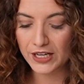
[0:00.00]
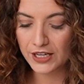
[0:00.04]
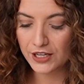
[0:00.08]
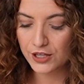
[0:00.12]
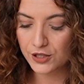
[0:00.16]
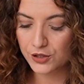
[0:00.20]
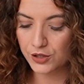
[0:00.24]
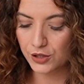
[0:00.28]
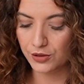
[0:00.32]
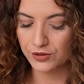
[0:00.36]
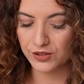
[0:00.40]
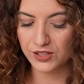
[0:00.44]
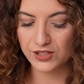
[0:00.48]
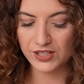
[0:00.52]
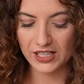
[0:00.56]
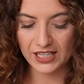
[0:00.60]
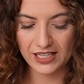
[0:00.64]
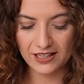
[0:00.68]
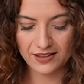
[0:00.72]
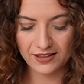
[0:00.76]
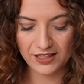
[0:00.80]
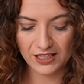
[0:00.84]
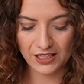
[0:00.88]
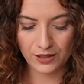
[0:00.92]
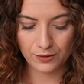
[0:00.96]
So the
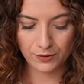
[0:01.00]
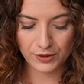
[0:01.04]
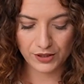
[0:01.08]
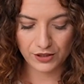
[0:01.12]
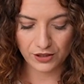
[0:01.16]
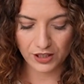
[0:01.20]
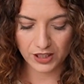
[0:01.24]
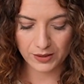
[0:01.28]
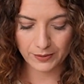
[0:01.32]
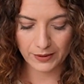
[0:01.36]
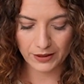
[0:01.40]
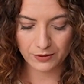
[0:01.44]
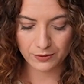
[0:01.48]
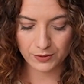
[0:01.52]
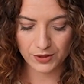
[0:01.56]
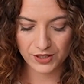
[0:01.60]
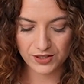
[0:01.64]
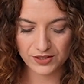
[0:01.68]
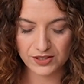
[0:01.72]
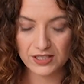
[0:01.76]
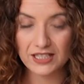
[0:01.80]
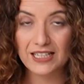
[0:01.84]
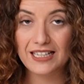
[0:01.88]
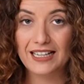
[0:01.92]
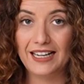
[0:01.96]
second thing we talked about
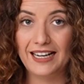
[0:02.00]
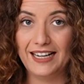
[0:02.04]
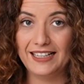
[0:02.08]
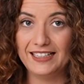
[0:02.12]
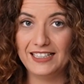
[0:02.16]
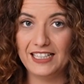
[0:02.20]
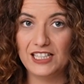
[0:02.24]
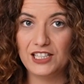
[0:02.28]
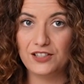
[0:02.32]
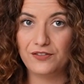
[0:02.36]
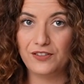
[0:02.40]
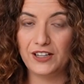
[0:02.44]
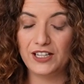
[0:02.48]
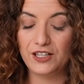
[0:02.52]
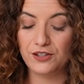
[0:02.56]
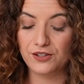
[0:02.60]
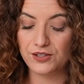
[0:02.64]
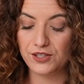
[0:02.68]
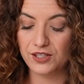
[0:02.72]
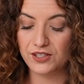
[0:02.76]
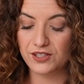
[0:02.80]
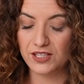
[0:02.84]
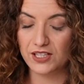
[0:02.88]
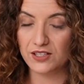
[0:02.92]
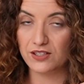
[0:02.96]
was identify your
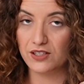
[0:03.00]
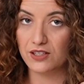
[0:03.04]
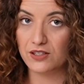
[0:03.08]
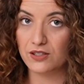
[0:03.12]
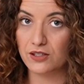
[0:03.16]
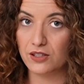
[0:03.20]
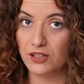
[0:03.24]
successes.